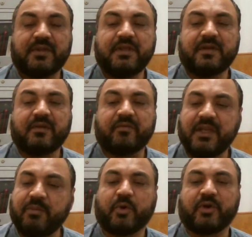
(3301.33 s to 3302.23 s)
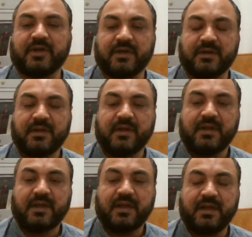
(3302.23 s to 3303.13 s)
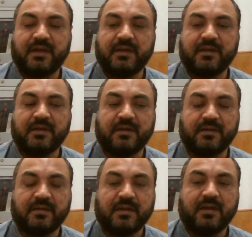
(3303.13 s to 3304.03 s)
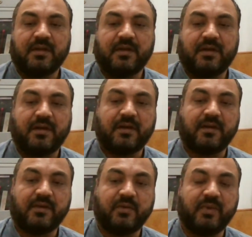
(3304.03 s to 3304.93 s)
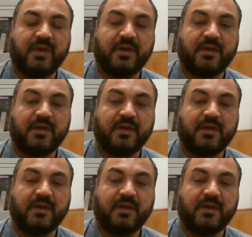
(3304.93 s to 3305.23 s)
these are very important, and you will